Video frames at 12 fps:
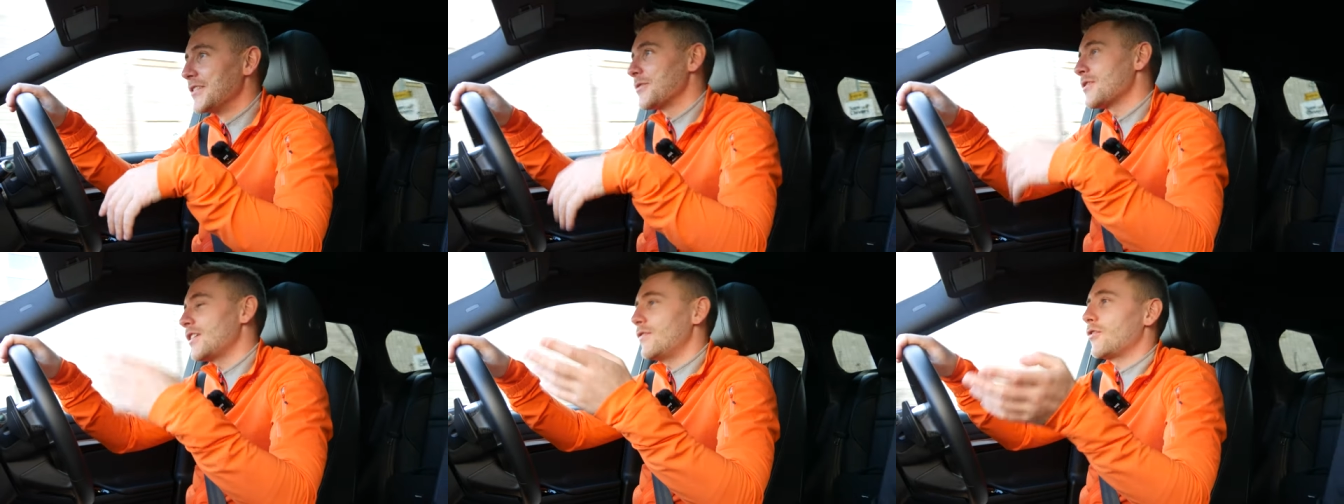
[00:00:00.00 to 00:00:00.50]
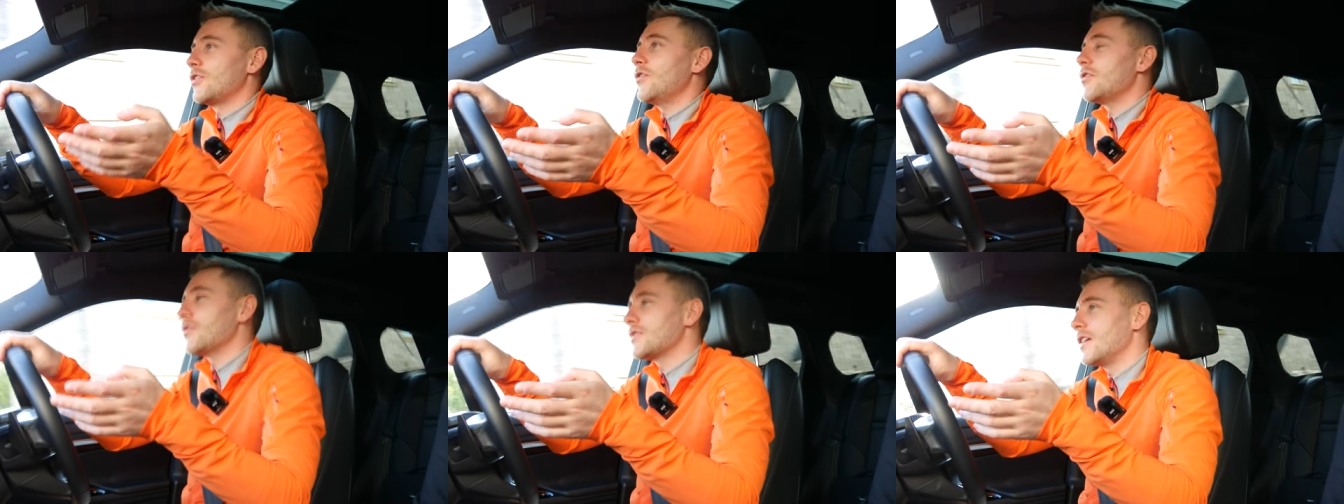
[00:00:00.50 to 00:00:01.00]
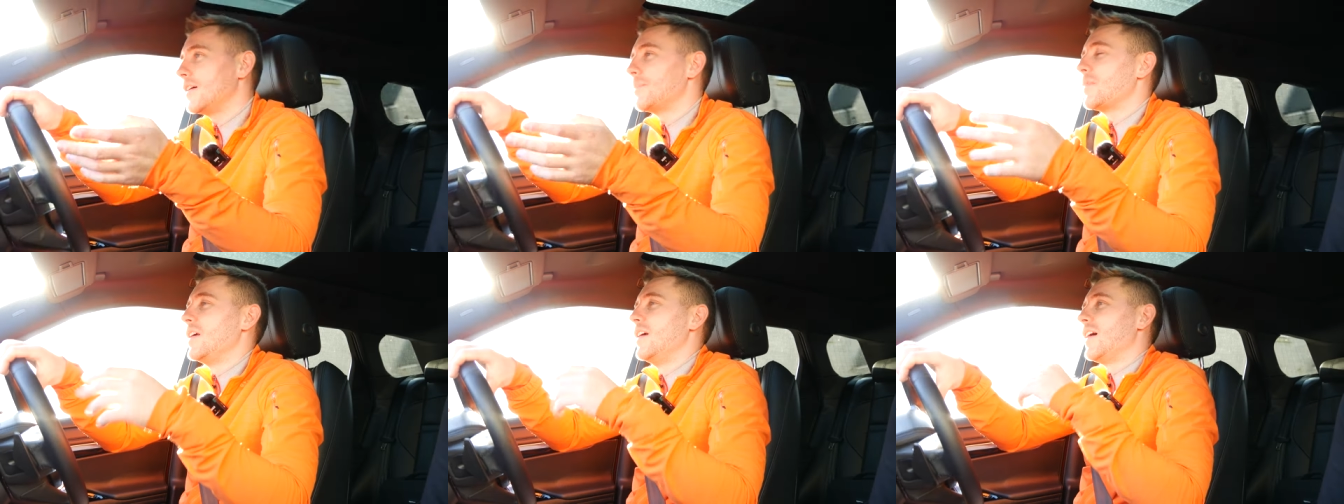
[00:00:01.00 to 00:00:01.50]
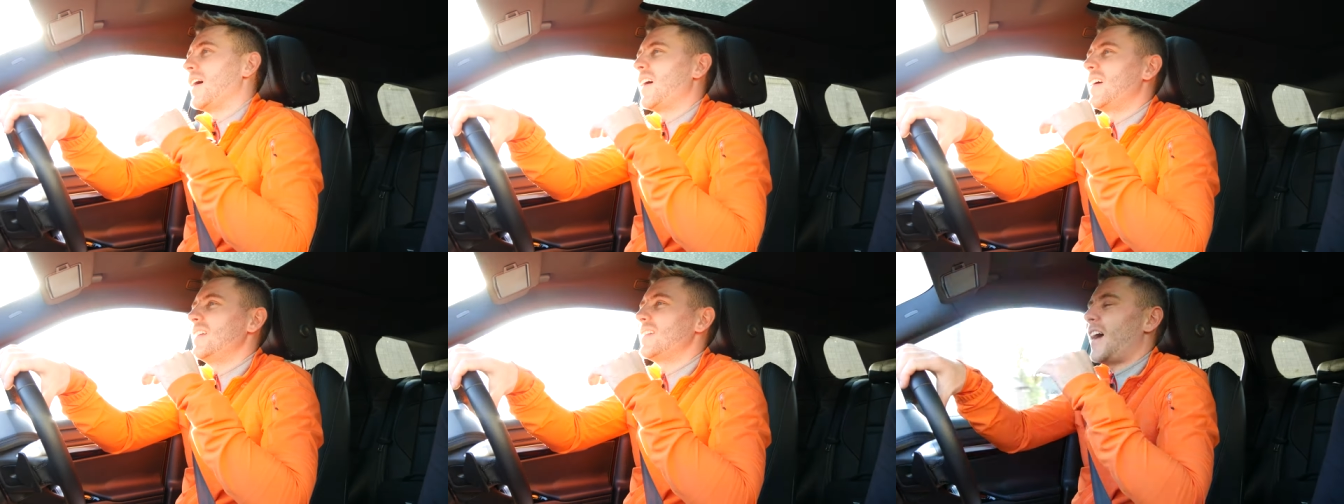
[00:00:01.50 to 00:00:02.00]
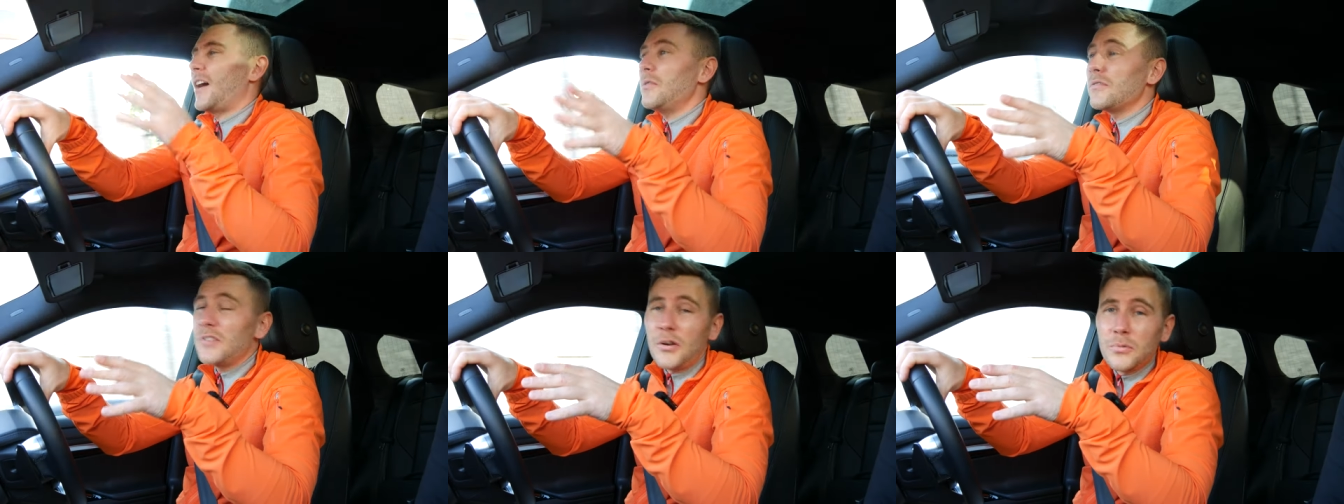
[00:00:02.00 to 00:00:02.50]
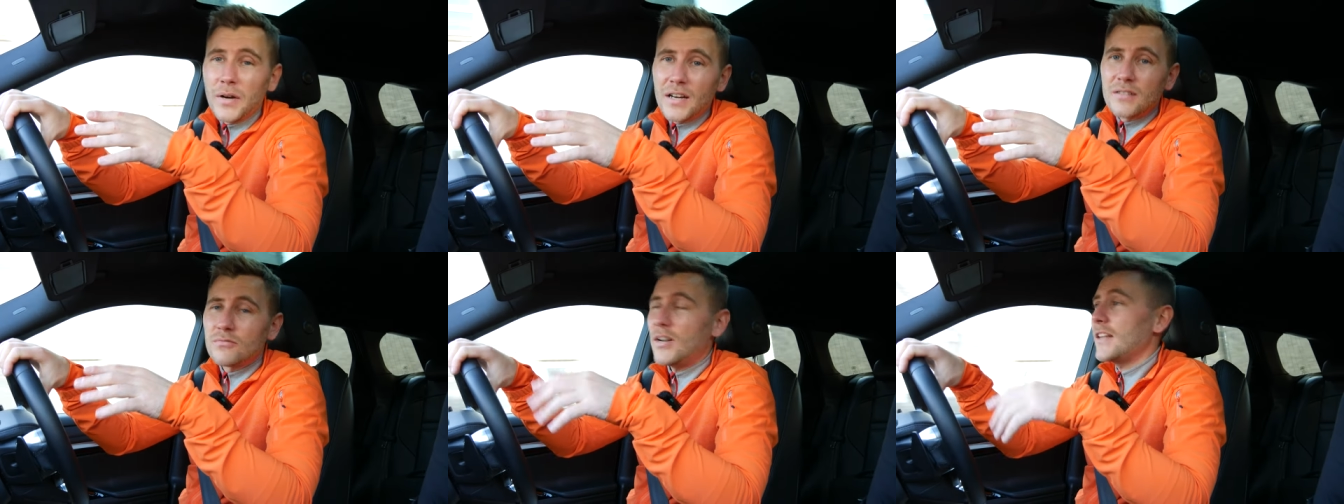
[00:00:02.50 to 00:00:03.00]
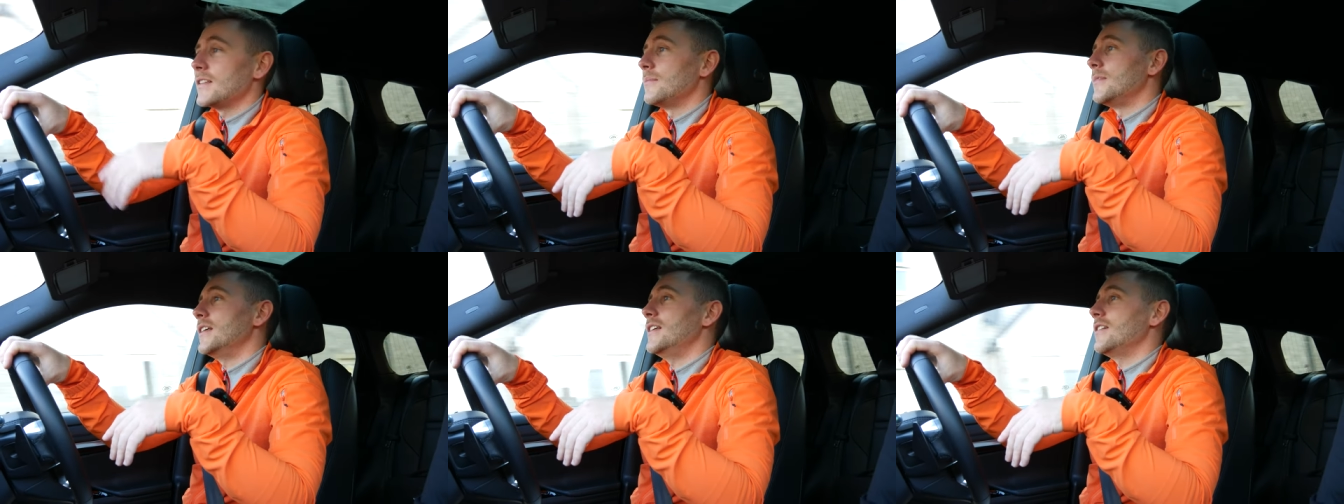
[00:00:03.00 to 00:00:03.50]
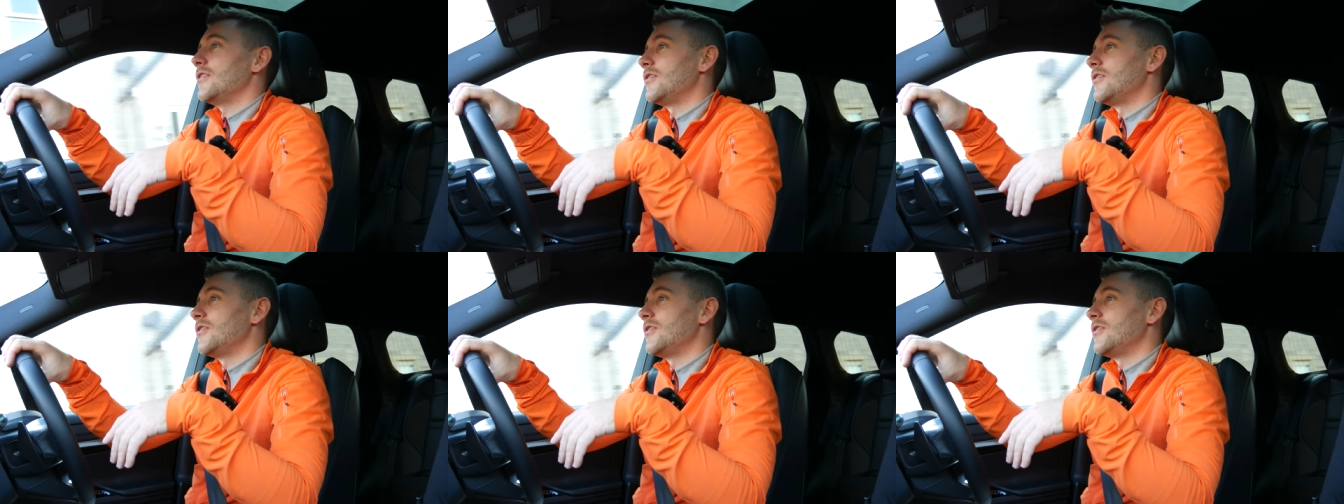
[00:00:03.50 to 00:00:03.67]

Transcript: So I was looking for a long, long time, and out of nowhere, randomly,